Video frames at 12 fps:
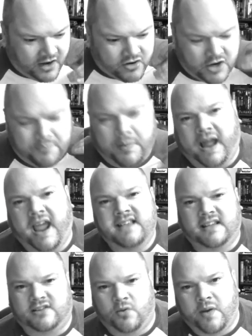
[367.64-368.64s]
good
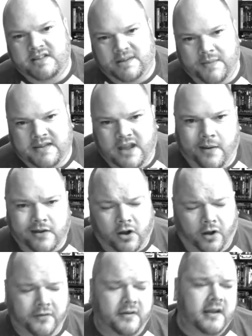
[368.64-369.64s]
pace. There's always something going
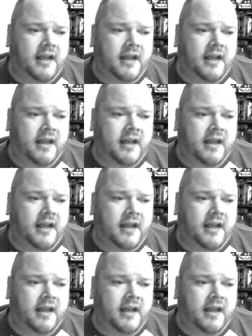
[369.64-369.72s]
on,